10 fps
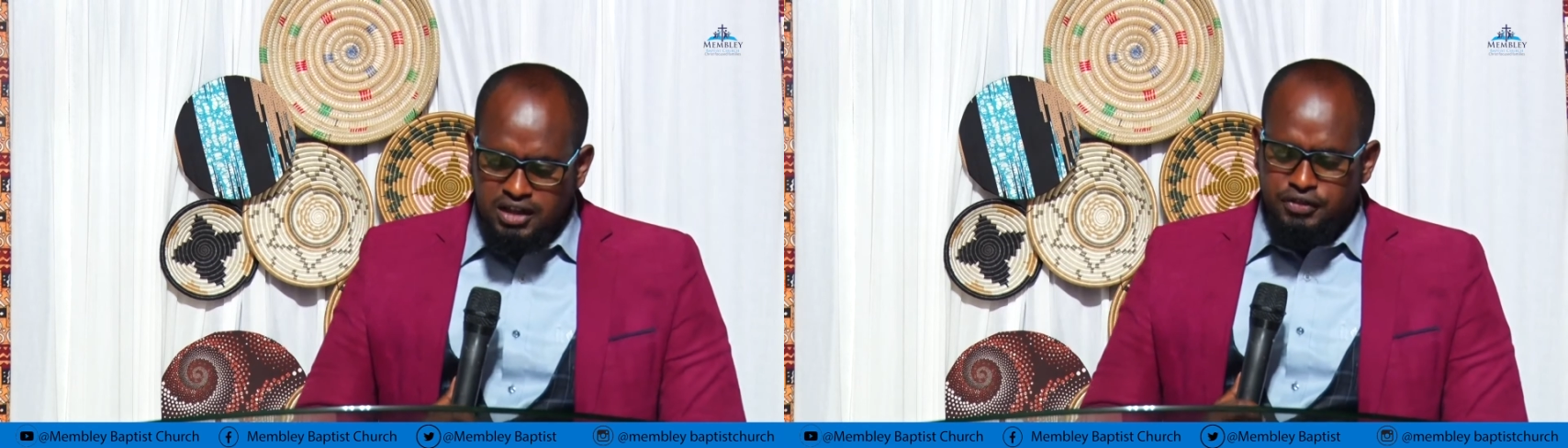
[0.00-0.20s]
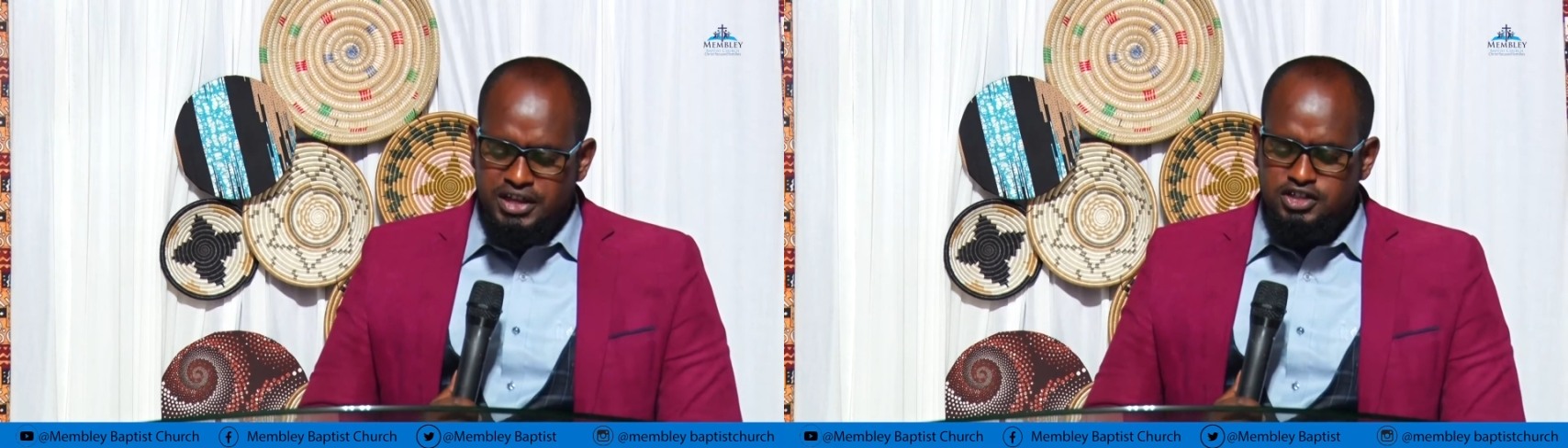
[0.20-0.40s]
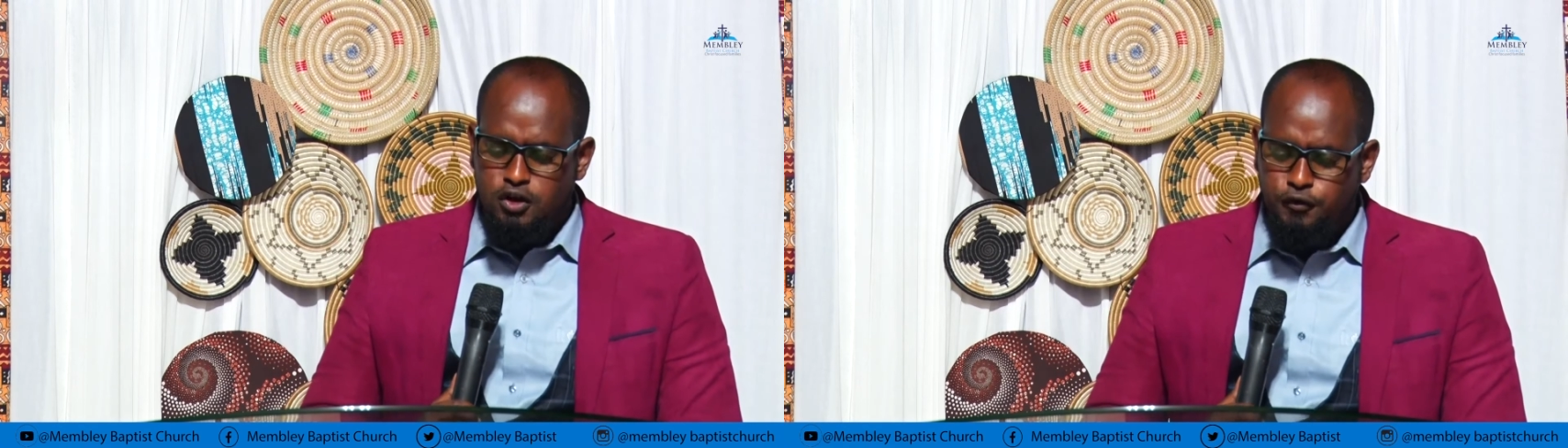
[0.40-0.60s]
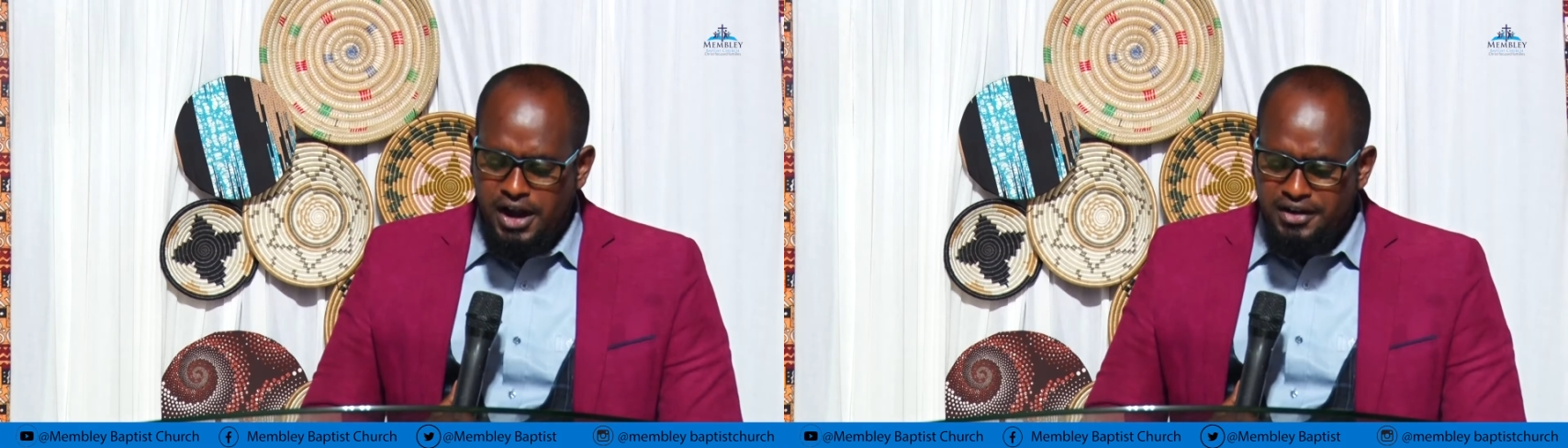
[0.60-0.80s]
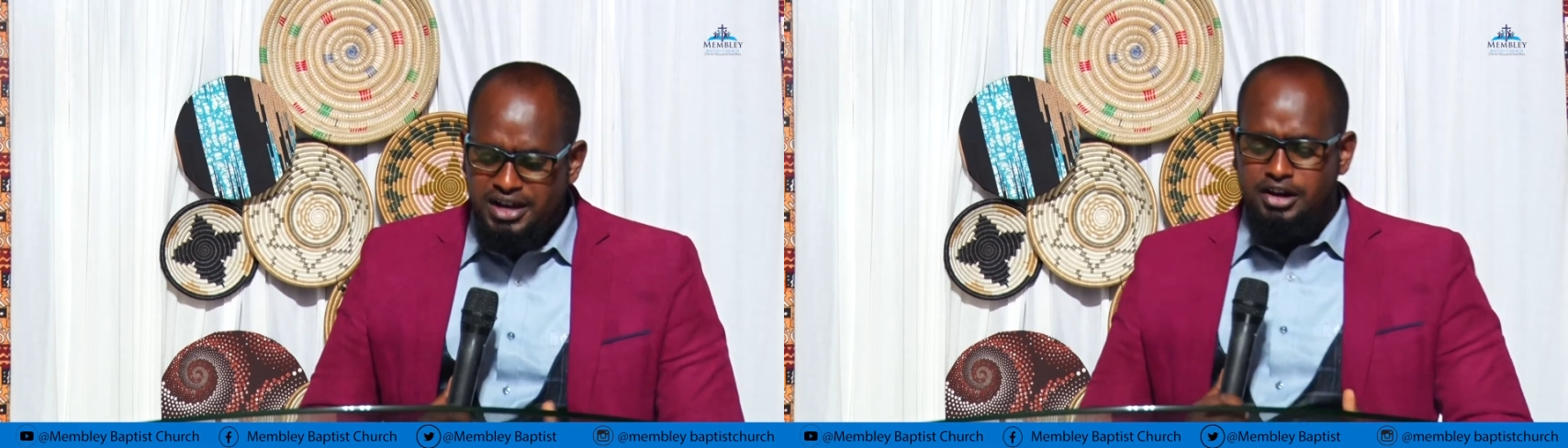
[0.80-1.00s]
the
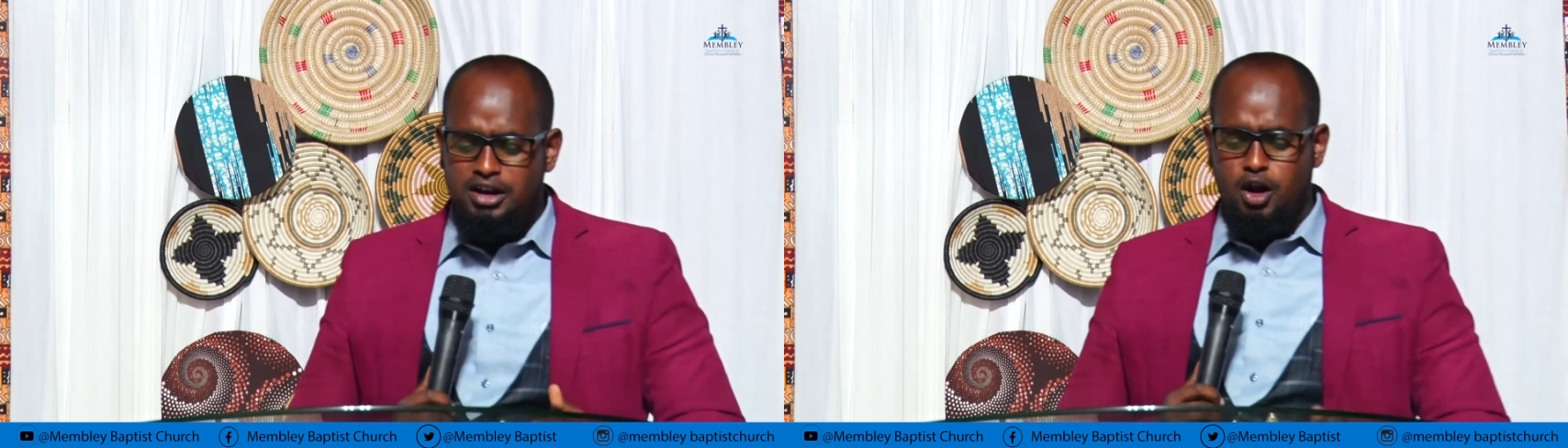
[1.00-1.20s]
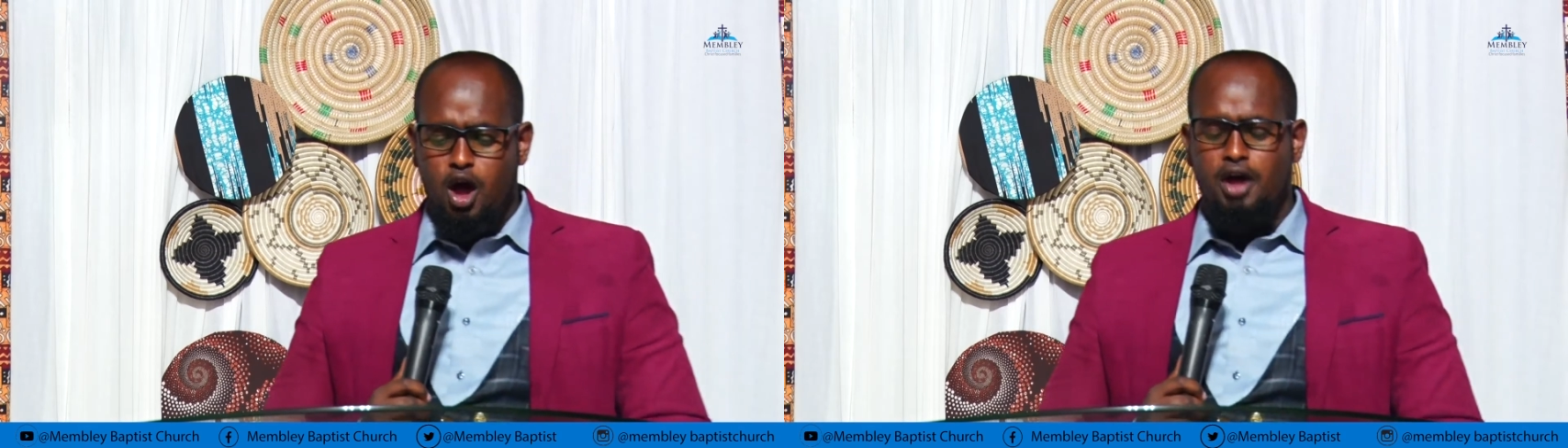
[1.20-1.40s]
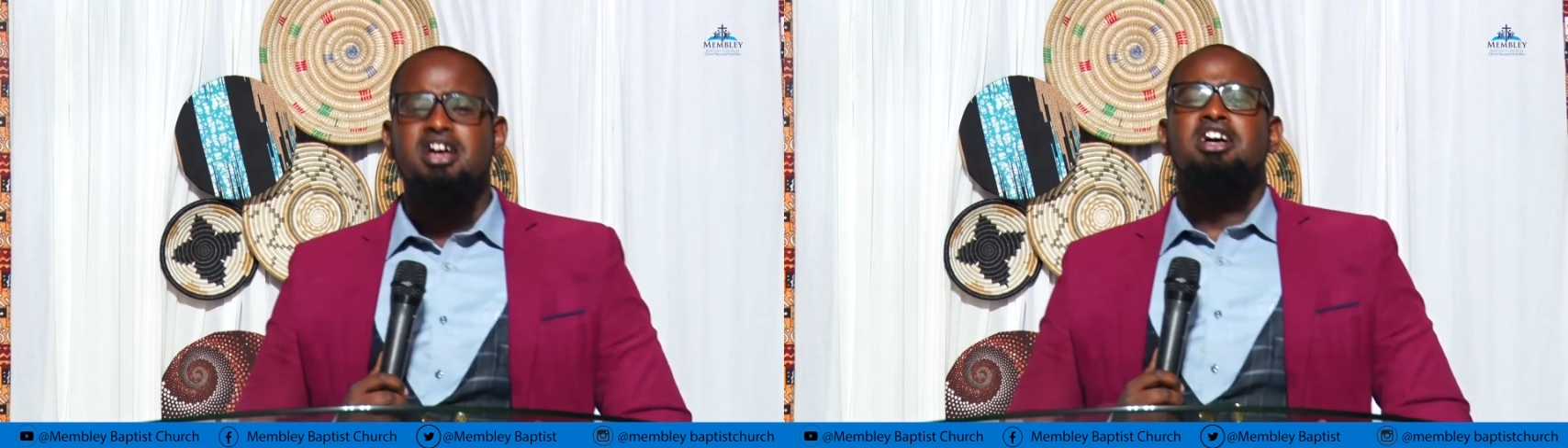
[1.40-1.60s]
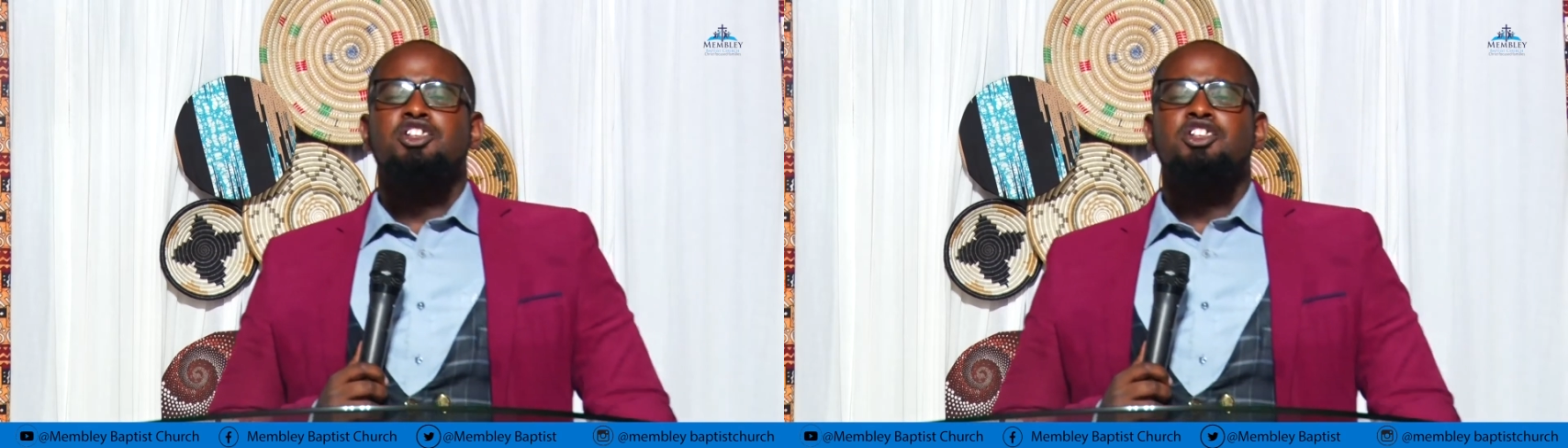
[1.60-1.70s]
sovereign Lord